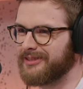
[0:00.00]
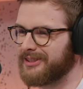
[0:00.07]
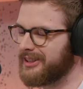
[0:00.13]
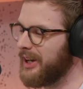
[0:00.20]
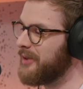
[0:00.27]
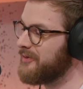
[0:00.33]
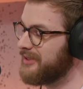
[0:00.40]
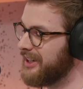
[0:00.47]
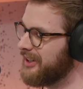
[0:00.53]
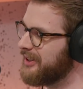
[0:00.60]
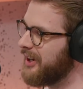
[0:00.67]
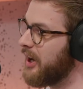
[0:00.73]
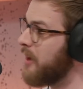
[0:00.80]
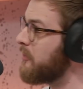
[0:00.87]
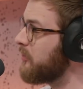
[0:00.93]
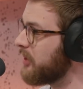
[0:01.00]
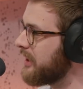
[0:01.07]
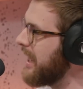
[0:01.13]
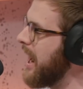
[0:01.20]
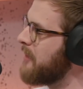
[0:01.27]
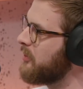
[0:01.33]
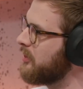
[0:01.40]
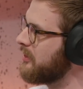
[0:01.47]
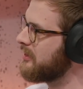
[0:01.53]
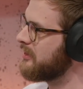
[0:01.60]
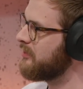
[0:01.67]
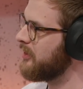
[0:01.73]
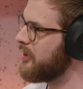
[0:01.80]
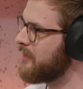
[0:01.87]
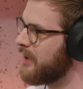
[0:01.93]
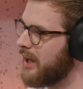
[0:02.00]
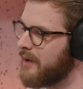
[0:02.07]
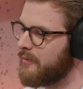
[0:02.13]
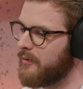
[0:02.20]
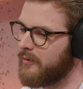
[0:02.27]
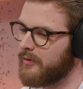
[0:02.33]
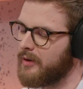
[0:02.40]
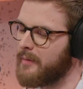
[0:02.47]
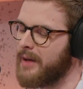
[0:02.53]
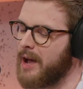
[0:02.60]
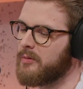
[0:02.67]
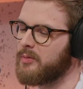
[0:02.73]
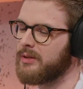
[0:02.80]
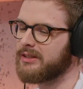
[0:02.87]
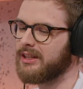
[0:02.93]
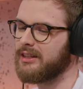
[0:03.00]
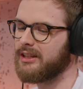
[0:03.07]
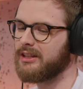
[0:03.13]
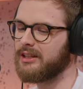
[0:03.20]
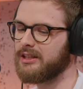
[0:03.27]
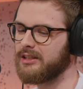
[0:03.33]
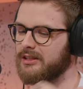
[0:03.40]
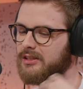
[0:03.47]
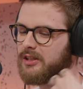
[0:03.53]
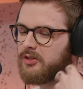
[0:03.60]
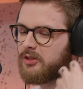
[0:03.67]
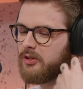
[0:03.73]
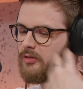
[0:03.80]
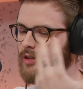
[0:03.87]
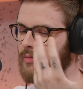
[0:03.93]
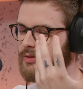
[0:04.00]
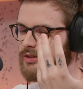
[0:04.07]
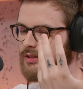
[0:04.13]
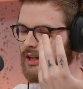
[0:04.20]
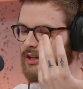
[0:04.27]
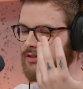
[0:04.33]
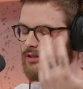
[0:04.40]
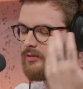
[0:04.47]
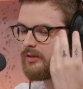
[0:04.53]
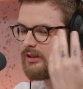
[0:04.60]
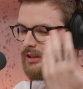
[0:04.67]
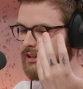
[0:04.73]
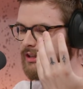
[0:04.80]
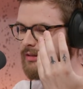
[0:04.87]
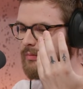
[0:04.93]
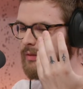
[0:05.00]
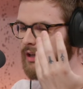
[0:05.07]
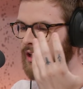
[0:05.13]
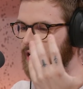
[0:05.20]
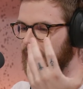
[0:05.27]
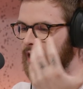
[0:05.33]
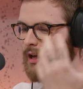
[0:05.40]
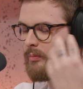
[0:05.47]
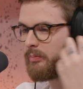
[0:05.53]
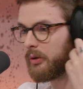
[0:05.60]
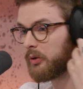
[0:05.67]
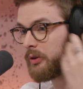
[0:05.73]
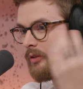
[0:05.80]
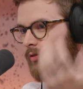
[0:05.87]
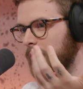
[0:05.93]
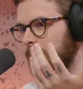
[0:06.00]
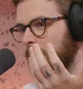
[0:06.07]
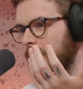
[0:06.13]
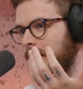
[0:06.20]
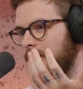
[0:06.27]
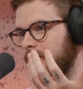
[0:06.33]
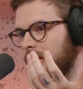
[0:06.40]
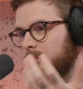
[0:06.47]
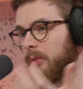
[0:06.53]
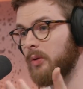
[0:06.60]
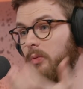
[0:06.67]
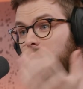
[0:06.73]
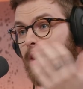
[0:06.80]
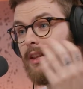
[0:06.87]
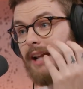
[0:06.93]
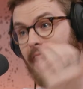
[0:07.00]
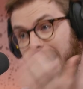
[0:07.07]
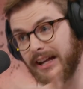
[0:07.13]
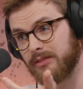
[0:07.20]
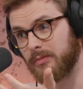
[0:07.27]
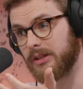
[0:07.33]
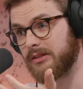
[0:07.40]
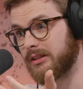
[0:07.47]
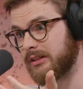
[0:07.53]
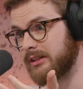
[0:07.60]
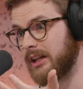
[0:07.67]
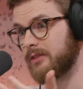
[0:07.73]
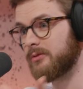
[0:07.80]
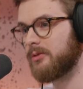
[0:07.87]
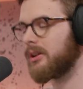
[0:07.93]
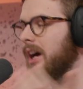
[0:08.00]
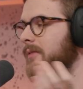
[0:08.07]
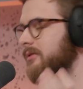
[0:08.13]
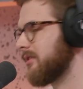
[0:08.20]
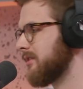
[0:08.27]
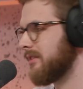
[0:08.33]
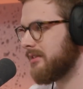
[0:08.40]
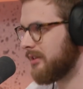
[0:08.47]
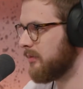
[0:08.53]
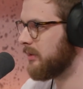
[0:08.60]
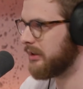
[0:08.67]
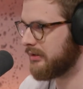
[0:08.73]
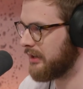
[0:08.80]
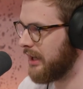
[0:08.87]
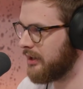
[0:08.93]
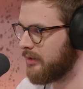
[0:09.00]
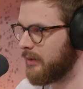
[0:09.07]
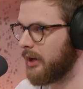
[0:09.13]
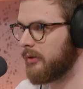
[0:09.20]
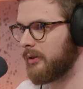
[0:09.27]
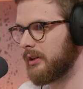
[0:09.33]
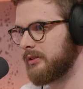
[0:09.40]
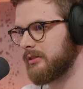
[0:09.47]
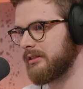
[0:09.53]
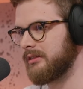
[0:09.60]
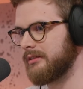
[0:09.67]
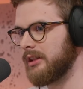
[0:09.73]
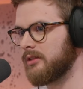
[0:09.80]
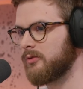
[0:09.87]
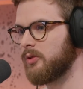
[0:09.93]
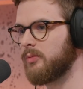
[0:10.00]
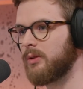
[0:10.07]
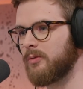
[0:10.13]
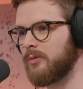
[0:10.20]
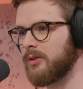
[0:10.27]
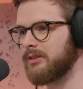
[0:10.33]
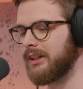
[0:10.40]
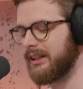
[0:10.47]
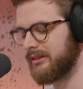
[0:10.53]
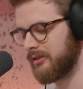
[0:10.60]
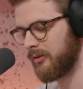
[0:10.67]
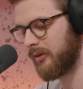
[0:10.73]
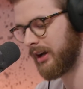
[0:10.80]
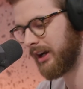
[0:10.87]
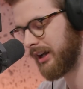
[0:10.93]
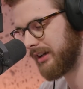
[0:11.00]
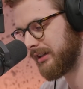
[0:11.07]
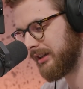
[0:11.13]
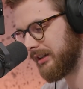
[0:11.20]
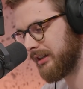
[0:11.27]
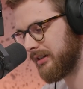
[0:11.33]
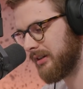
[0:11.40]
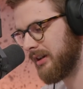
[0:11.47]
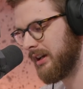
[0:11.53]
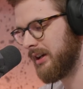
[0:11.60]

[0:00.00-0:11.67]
So TLDR, I'm really happy with this experiment. I'm happy because I think that this is such a good representation of a team building from the ground up in a way that has been successful. And obviously it's easy to be excited about it when it's successful, but it feels like it's the right idea.